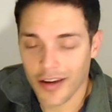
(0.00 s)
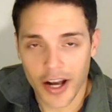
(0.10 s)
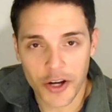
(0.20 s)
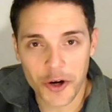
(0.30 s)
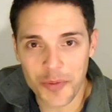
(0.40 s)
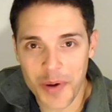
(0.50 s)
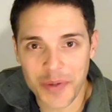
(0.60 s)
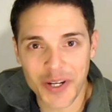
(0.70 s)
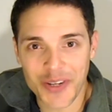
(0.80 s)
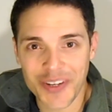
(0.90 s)
I called my
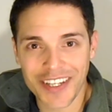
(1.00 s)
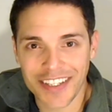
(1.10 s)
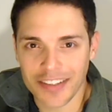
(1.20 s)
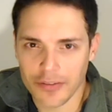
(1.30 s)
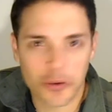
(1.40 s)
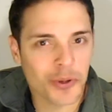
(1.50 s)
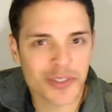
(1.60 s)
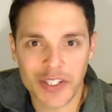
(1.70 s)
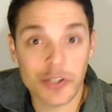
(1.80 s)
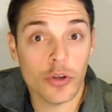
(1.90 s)
buddy Rick, and of course
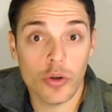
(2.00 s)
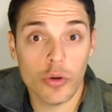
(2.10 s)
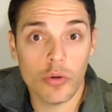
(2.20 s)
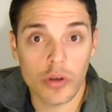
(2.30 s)
he knew,